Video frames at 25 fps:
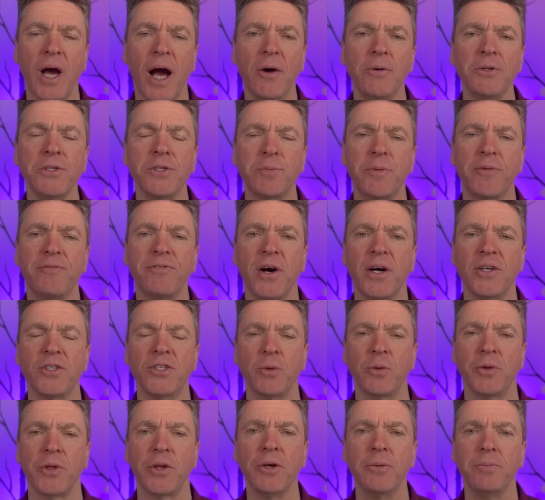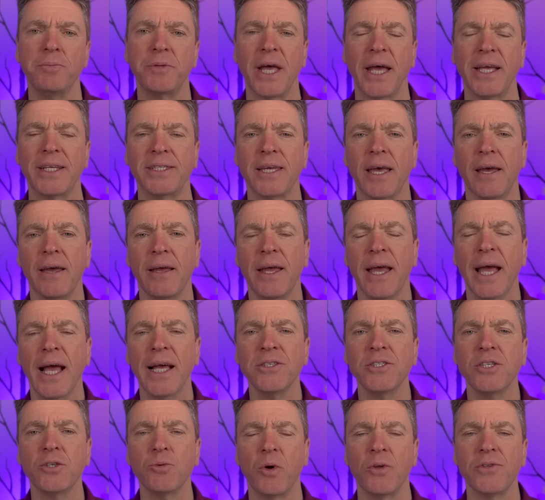I want to provide you with an update
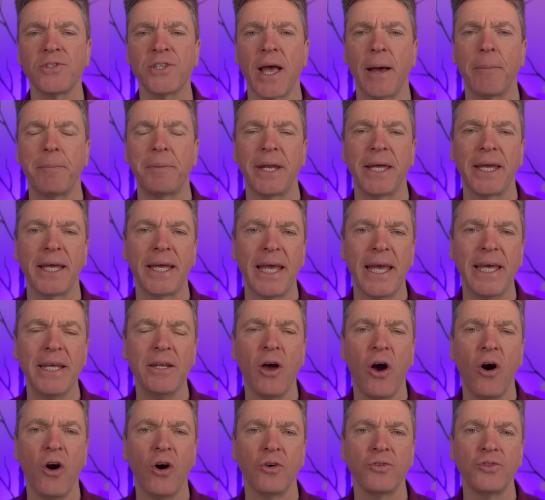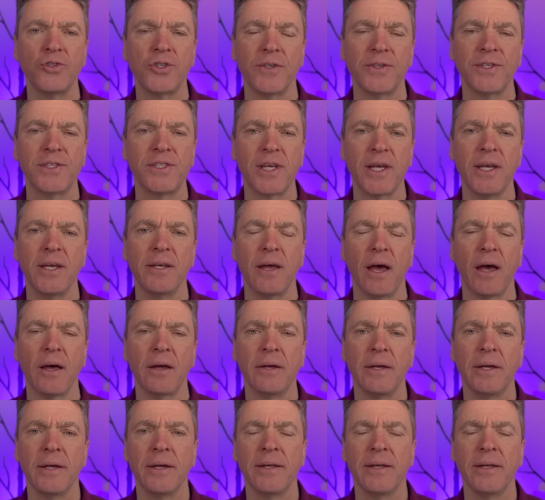as to what's happening in Argentina.